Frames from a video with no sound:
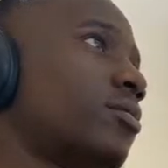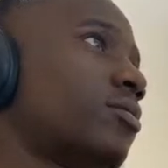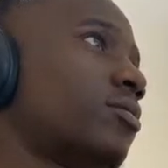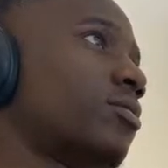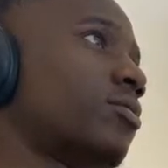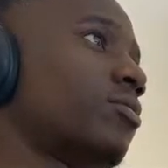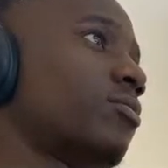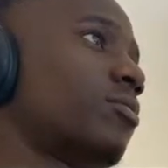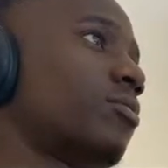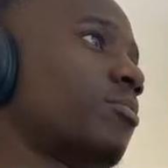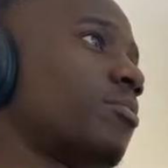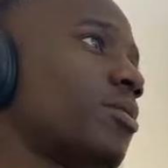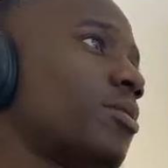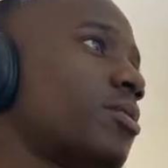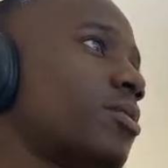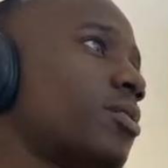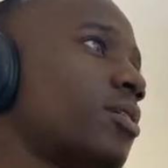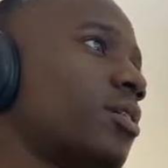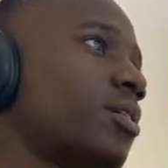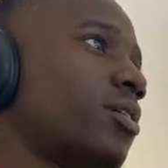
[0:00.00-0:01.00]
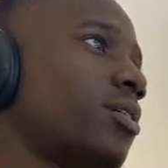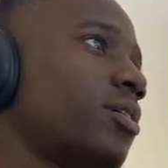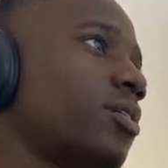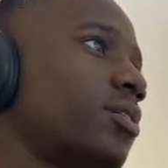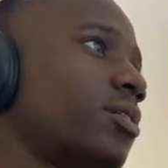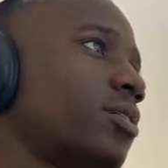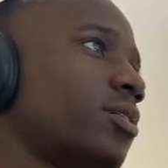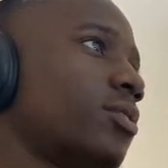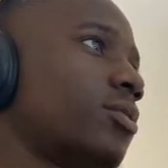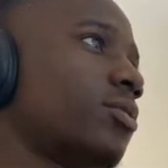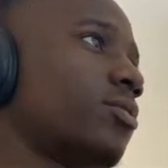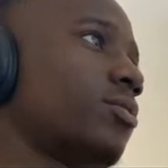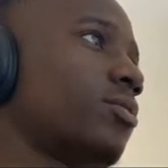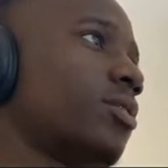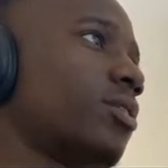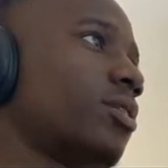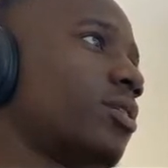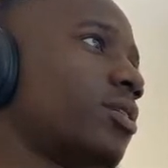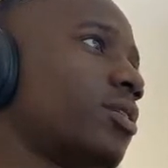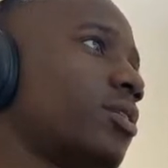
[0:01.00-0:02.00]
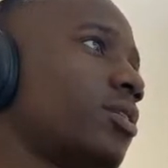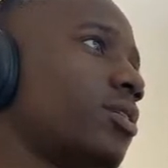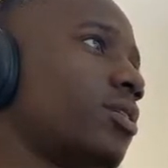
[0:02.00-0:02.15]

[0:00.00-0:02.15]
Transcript: So from this high into here,